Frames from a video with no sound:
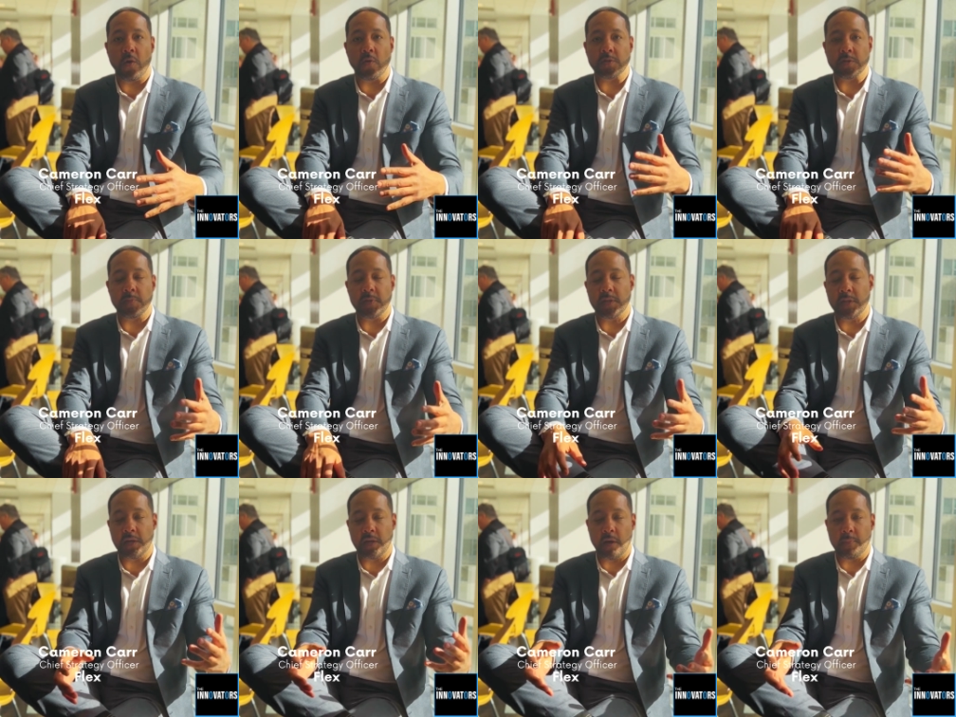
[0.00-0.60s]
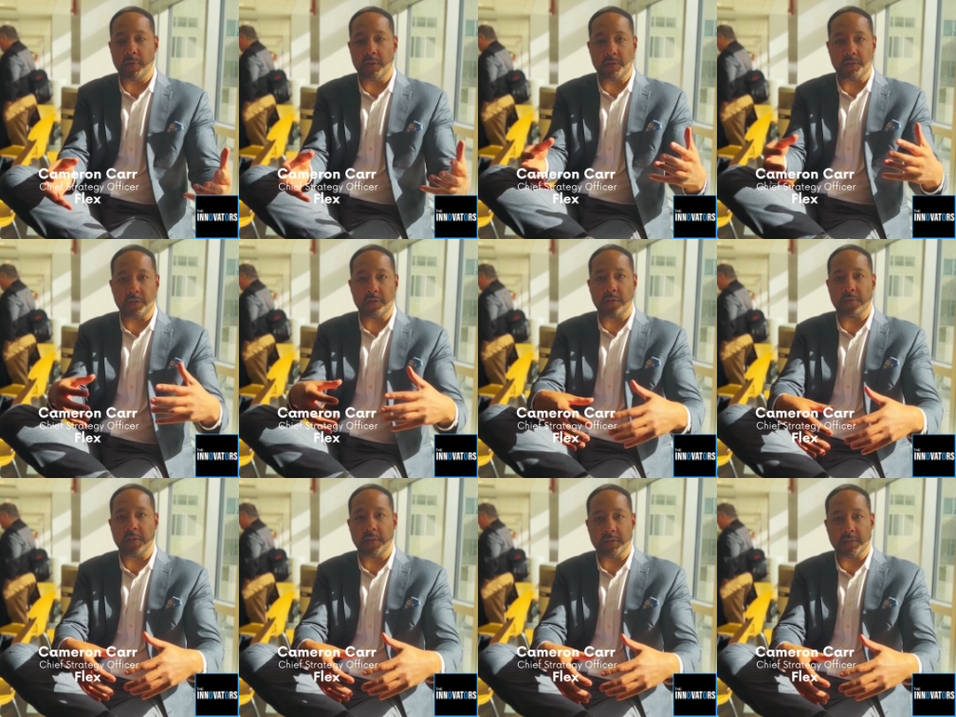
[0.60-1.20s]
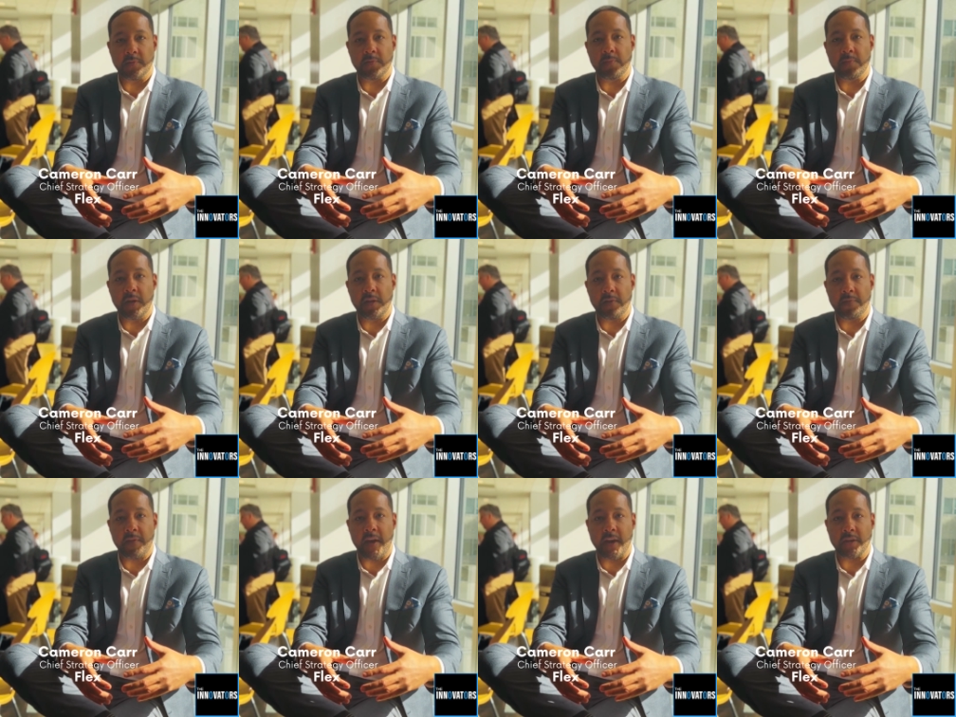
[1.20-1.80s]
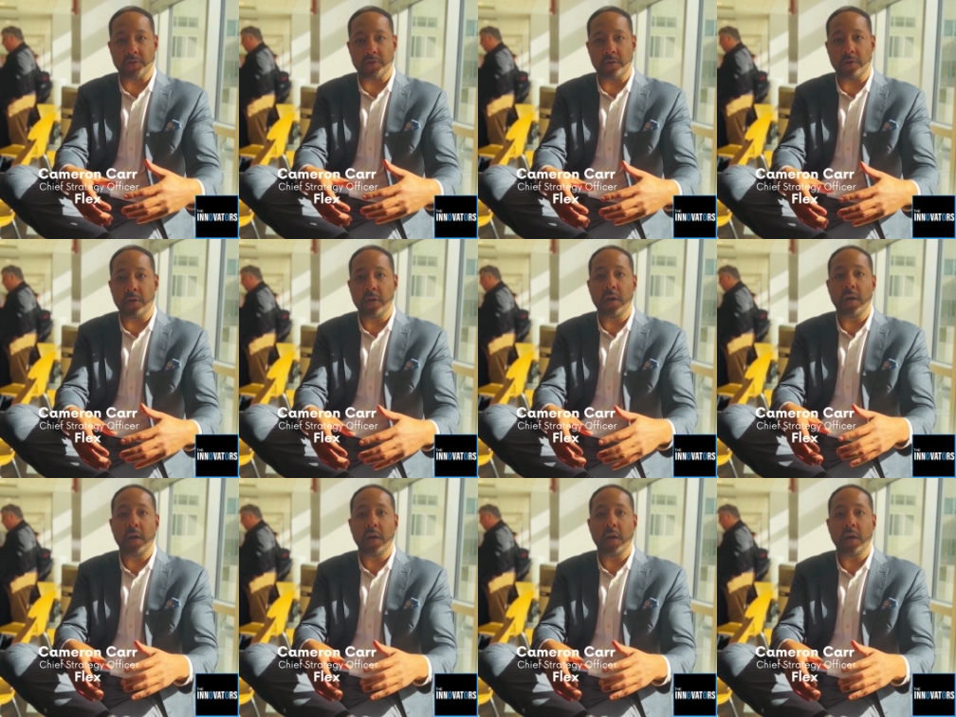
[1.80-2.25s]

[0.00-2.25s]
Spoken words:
ultimately come into the things that we manufacture